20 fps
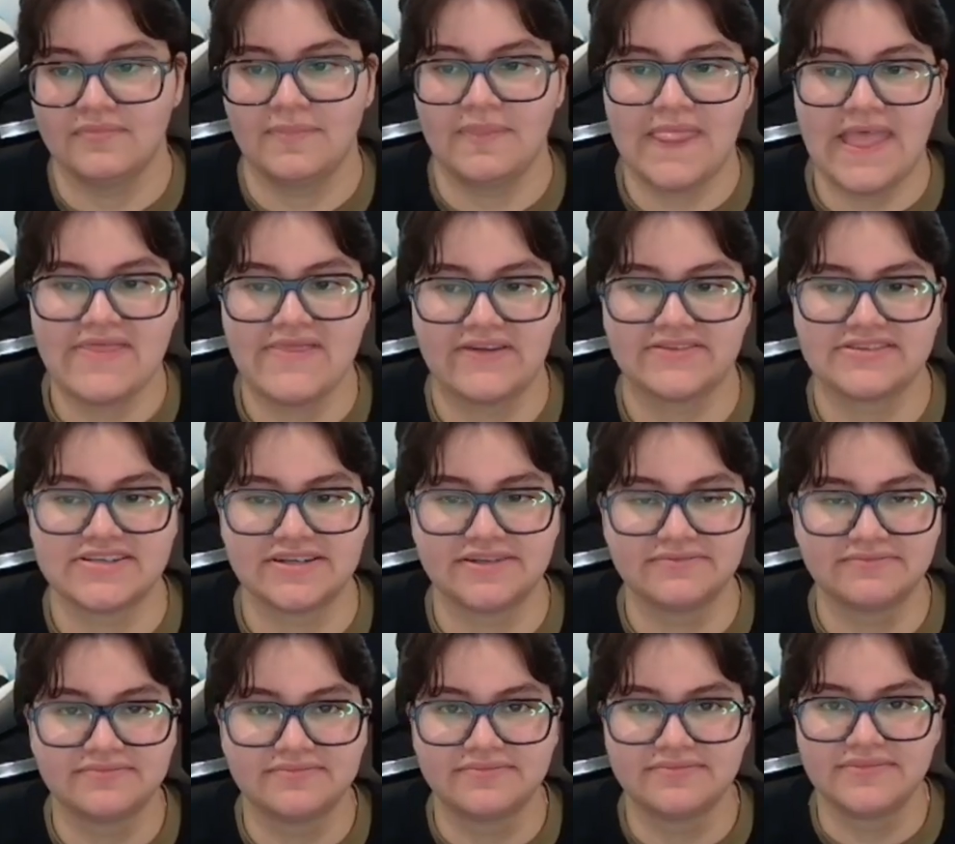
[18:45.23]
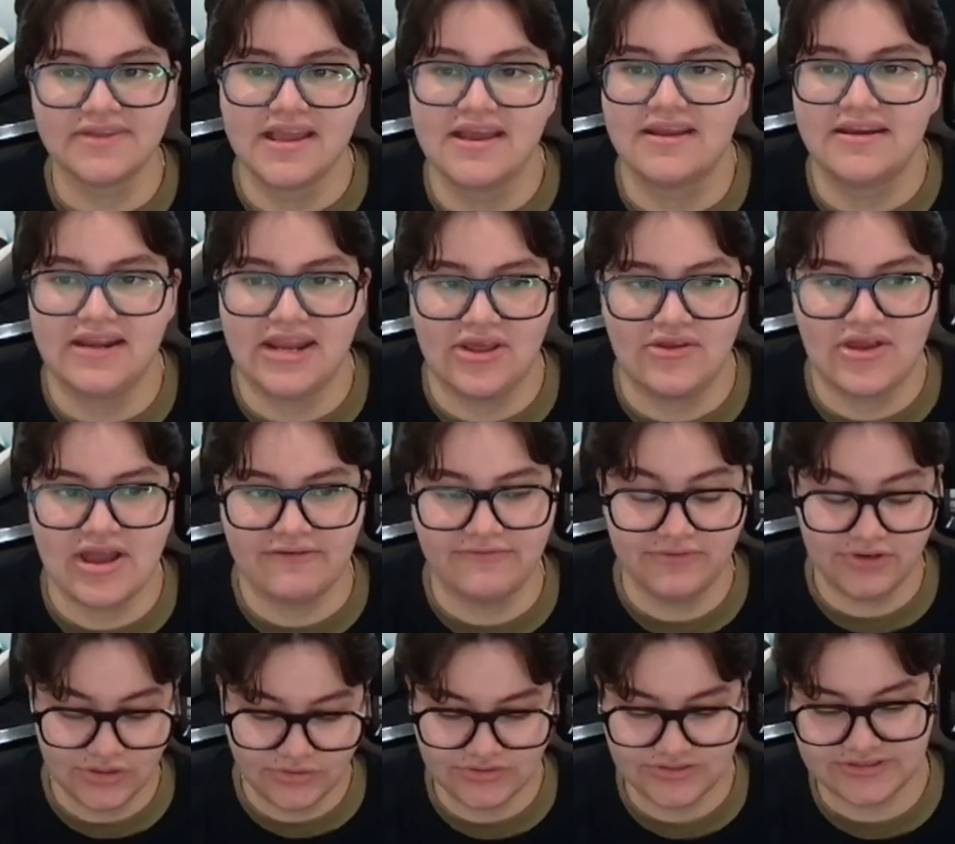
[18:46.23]
and that's it. Now you have
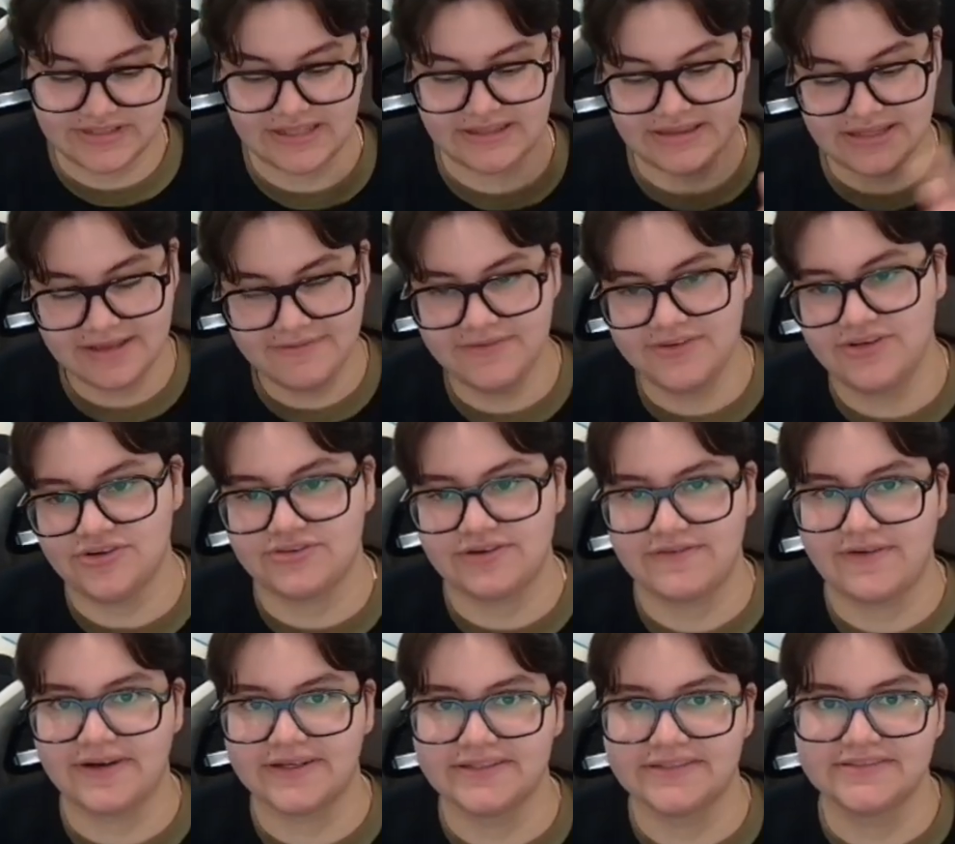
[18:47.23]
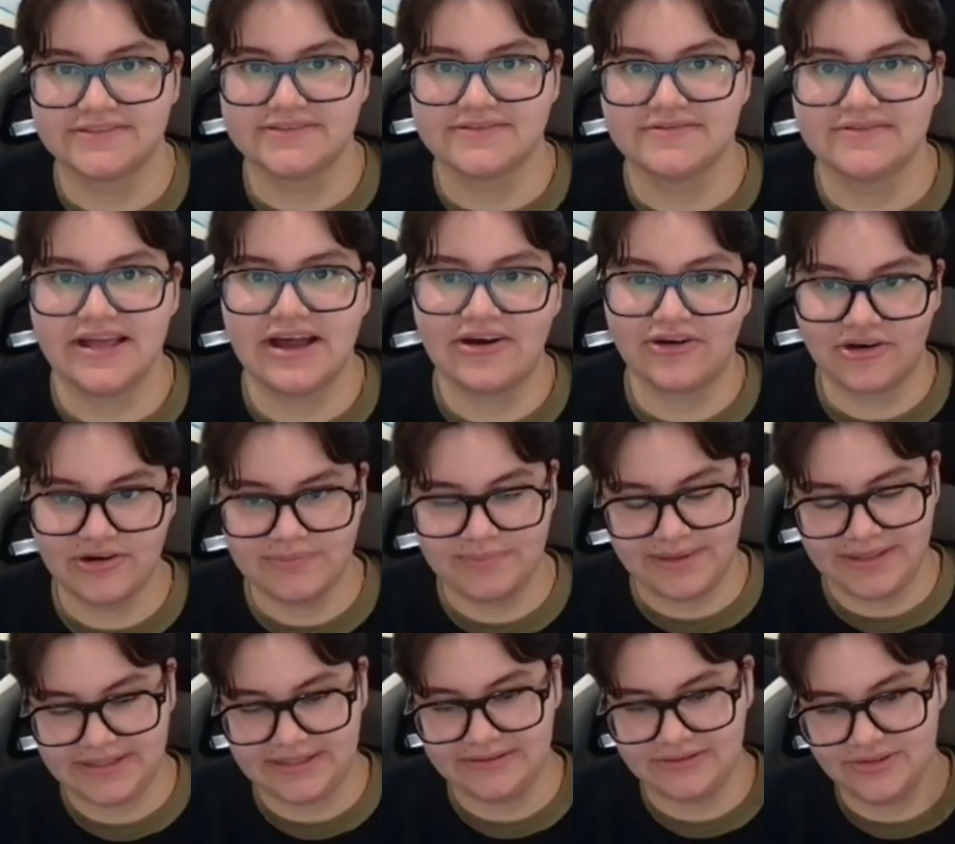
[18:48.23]
notes that live in your device that aren't
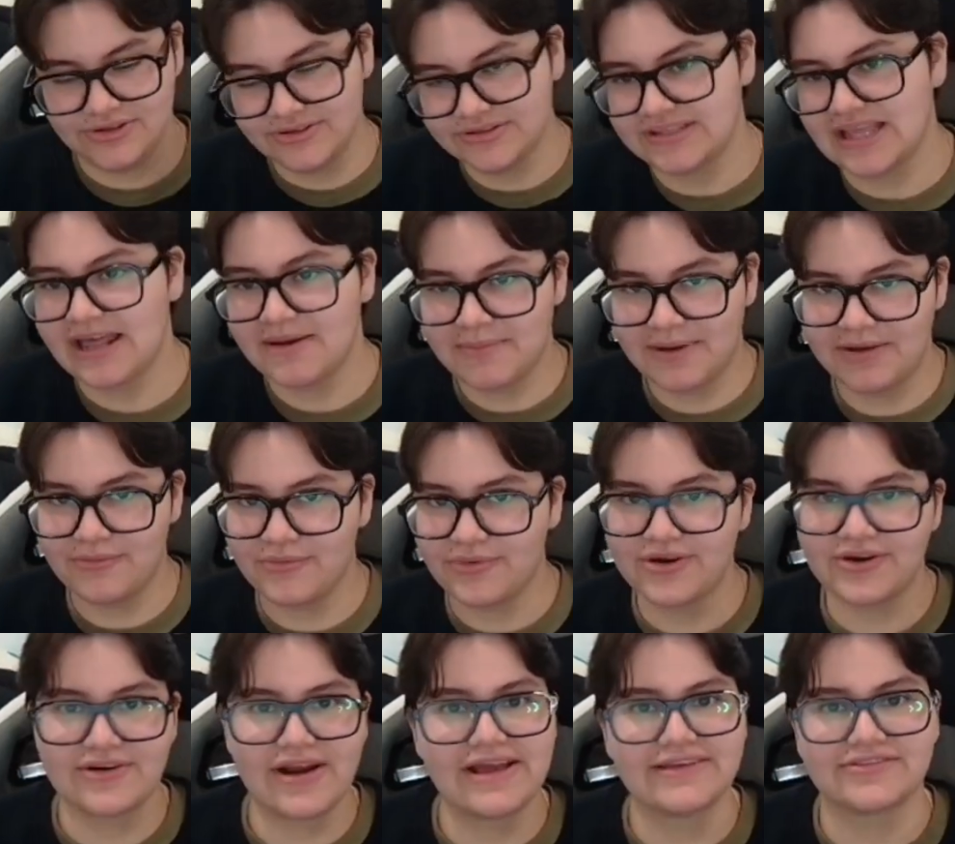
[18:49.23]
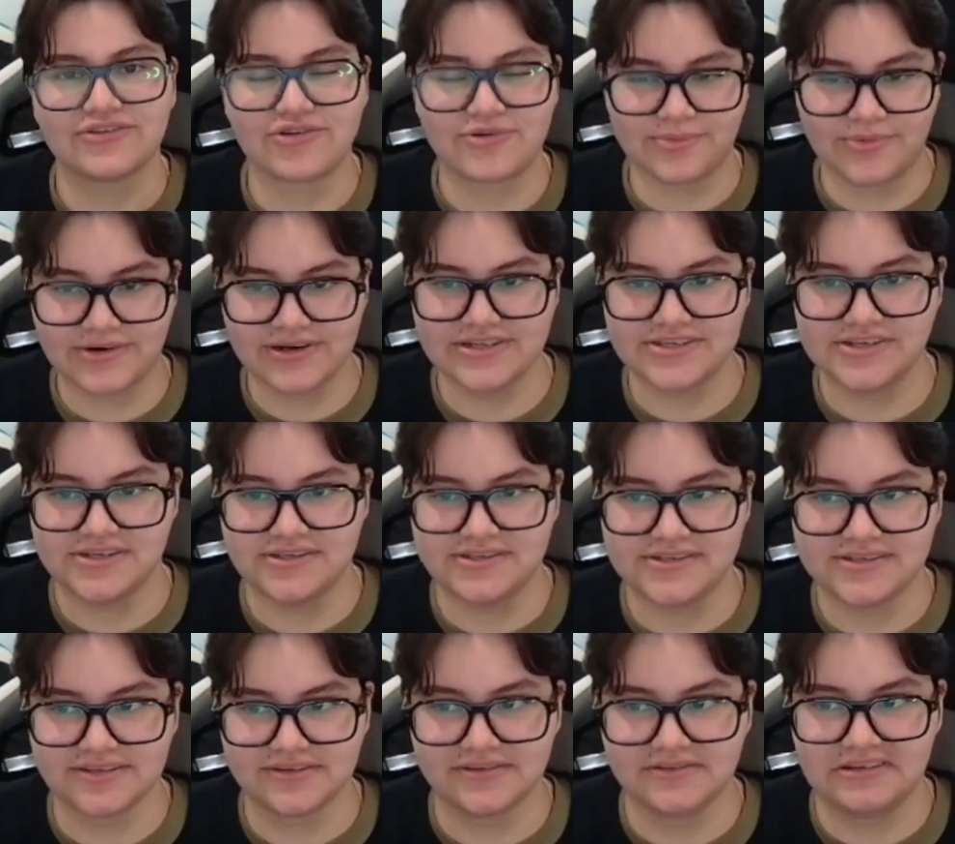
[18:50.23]
being looked at by weird ass corporations